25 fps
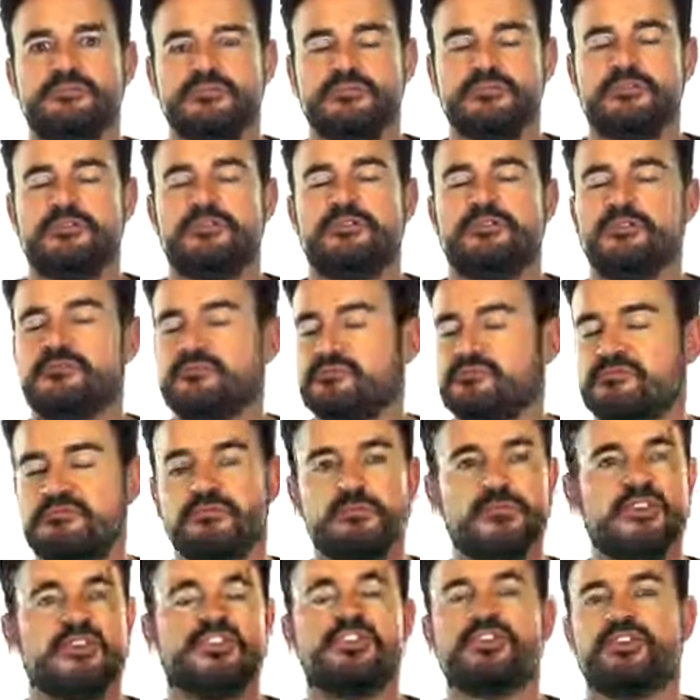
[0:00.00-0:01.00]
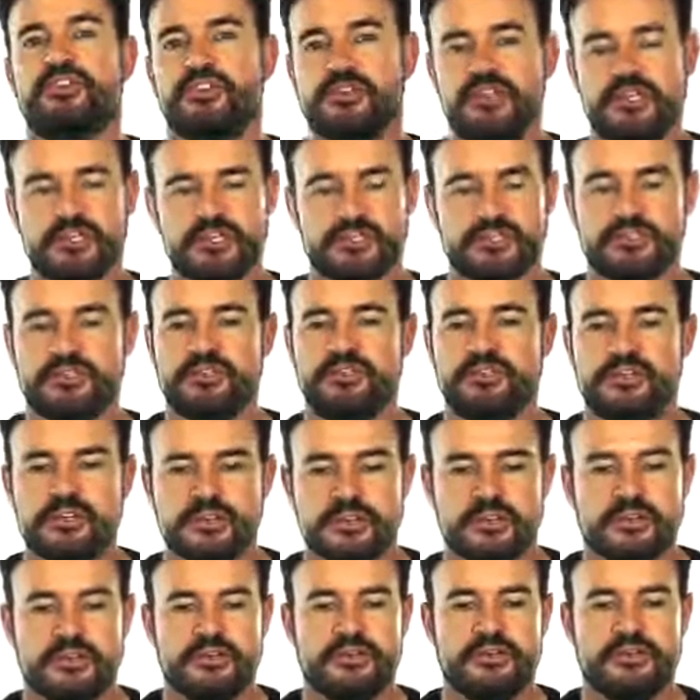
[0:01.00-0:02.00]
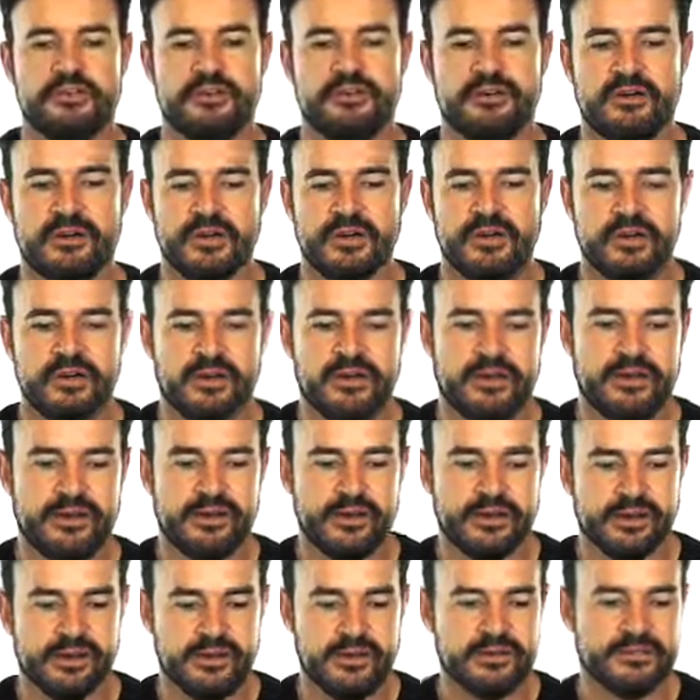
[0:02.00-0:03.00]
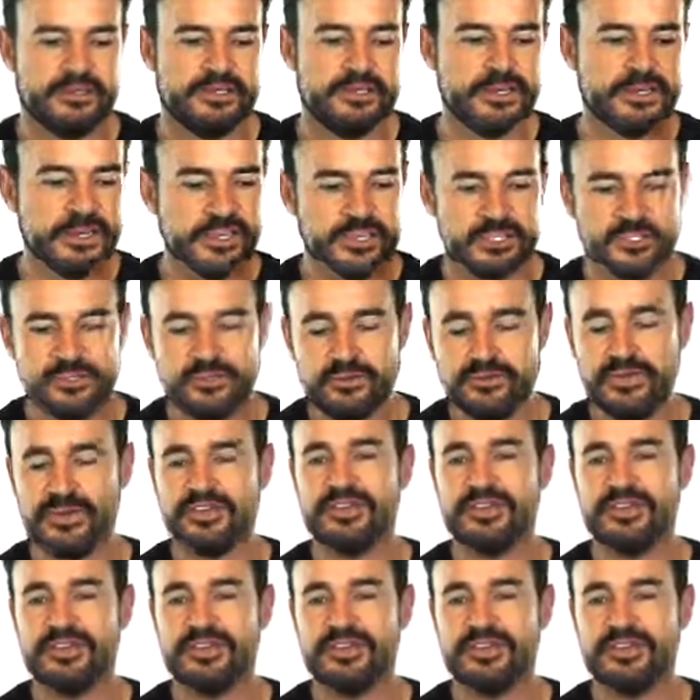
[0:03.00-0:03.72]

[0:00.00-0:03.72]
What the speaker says: to be a journalist. I didn't do